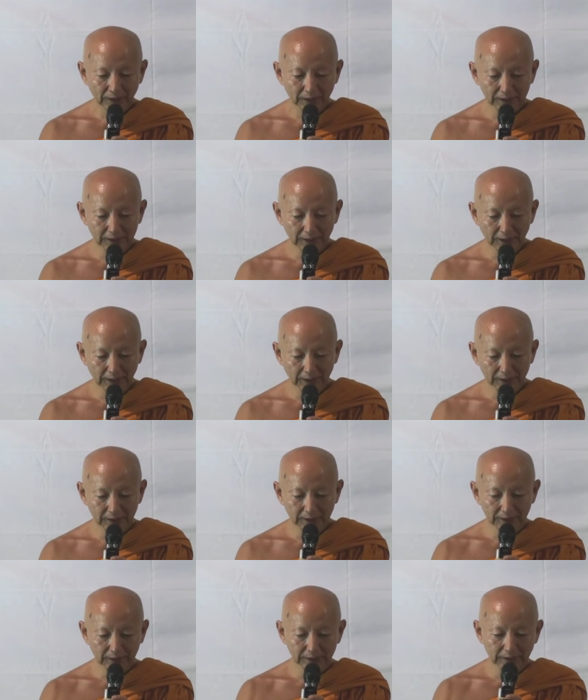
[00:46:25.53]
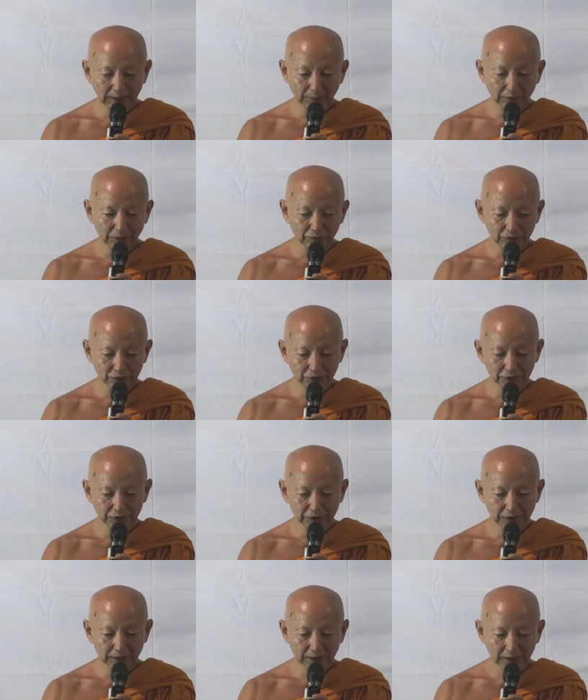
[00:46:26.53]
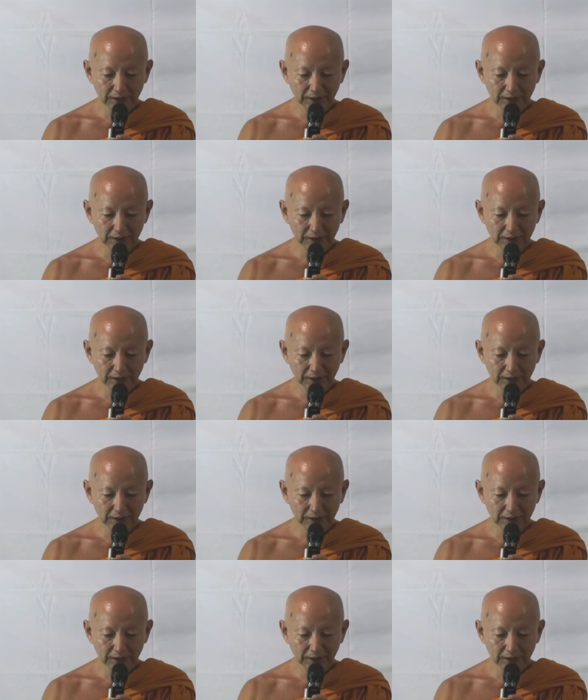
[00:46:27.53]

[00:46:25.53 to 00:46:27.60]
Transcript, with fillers: attained the Dhamma vision,